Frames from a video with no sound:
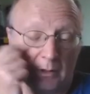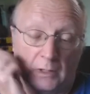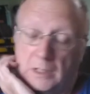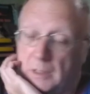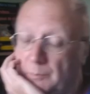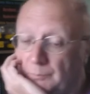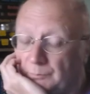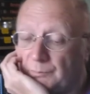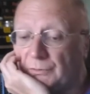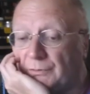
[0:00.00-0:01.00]

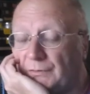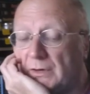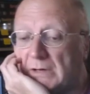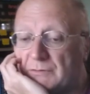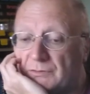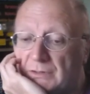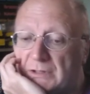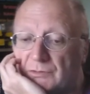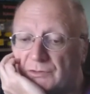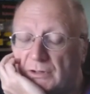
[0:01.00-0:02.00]
the fire
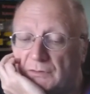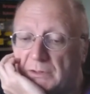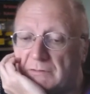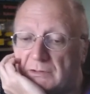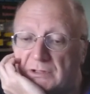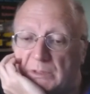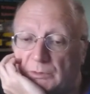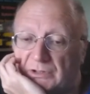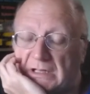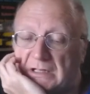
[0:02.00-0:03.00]
is resolved, whether it's
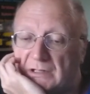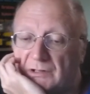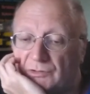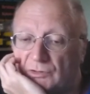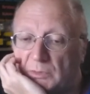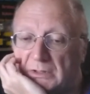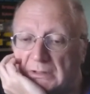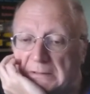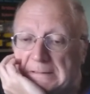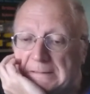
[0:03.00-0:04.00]
simultaneous or
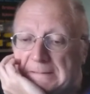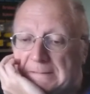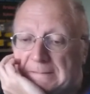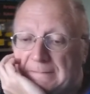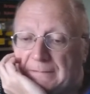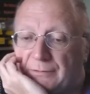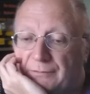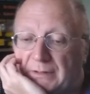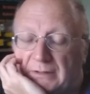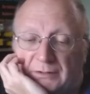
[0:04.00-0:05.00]
whether the
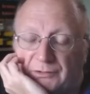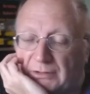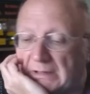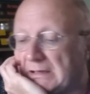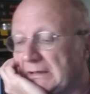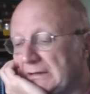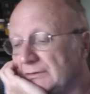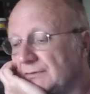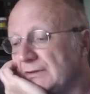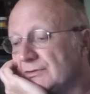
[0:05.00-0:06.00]
defender doesn't get any
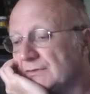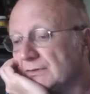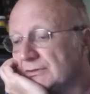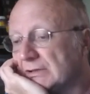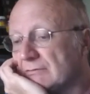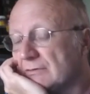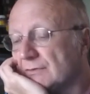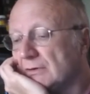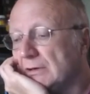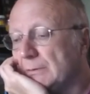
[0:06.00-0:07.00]
defensive artillery
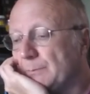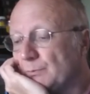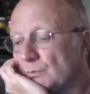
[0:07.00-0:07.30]
fire.